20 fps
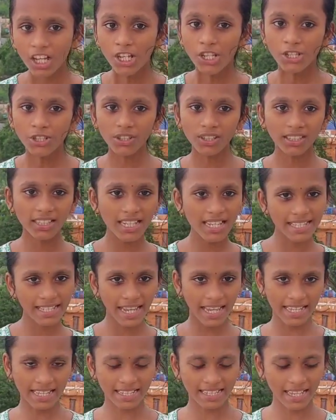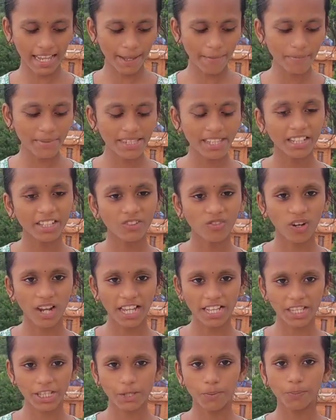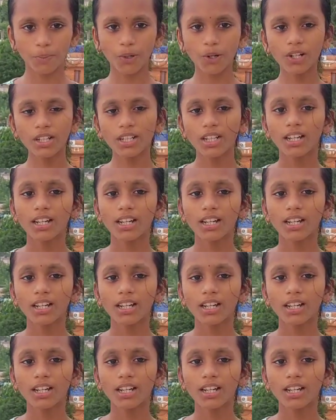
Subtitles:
So these enzymes transport